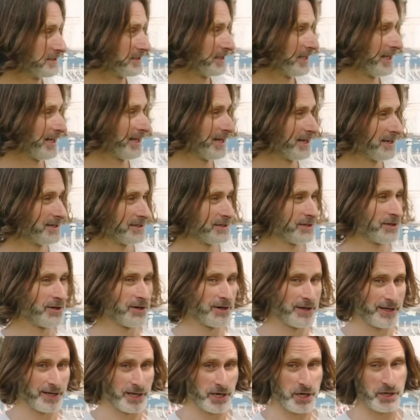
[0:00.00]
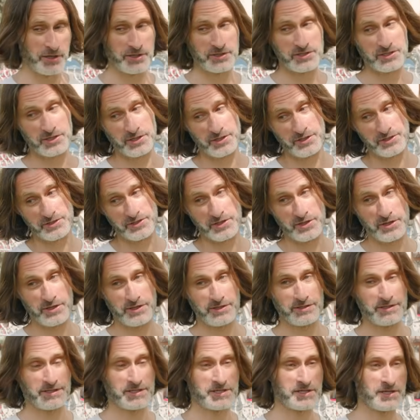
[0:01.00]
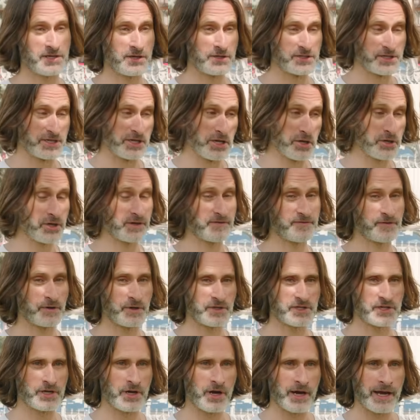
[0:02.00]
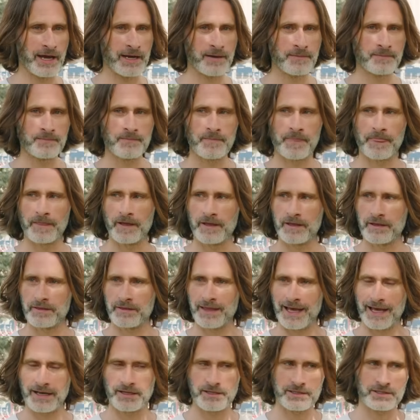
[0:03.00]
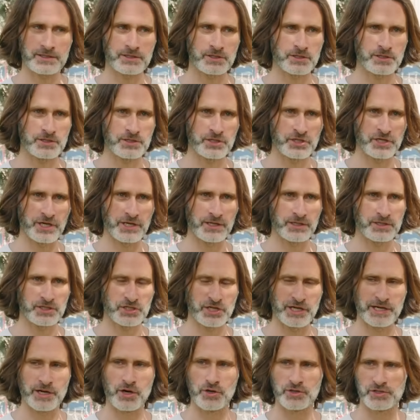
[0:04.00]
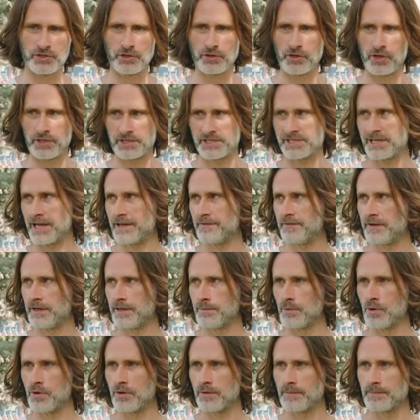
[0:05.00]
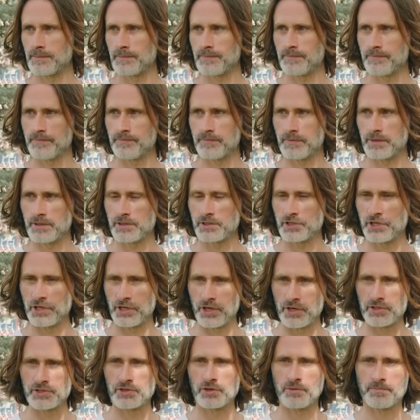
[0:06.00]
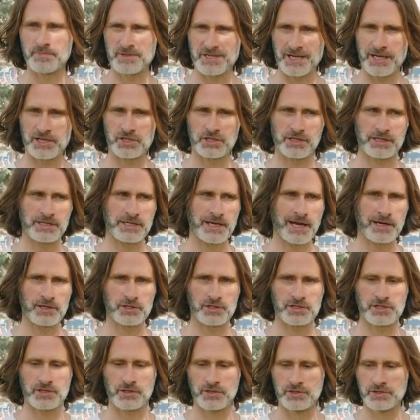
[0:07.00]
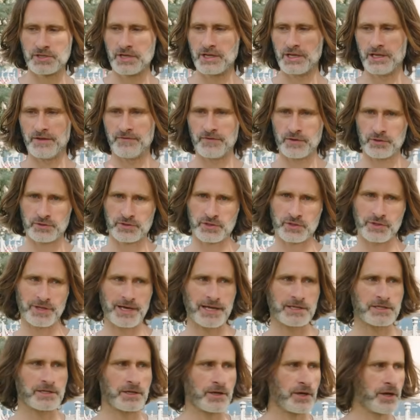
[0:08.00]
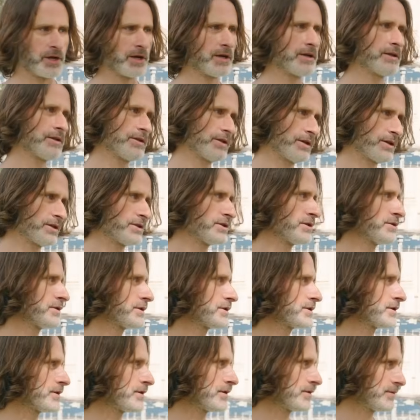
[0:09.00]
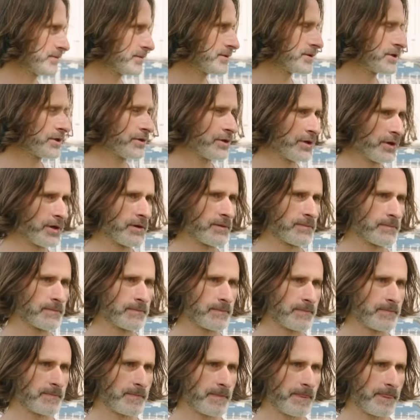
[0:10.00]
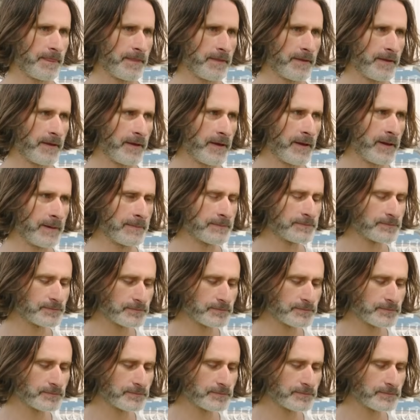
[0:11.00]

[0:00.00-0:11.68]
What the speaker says: Yeah, or you know, this girl's looking for it tonight. That she knows you're not safe anymore. She knows you're potentially dangerous, because if you'll do that to her, you could do it to her. Yeah.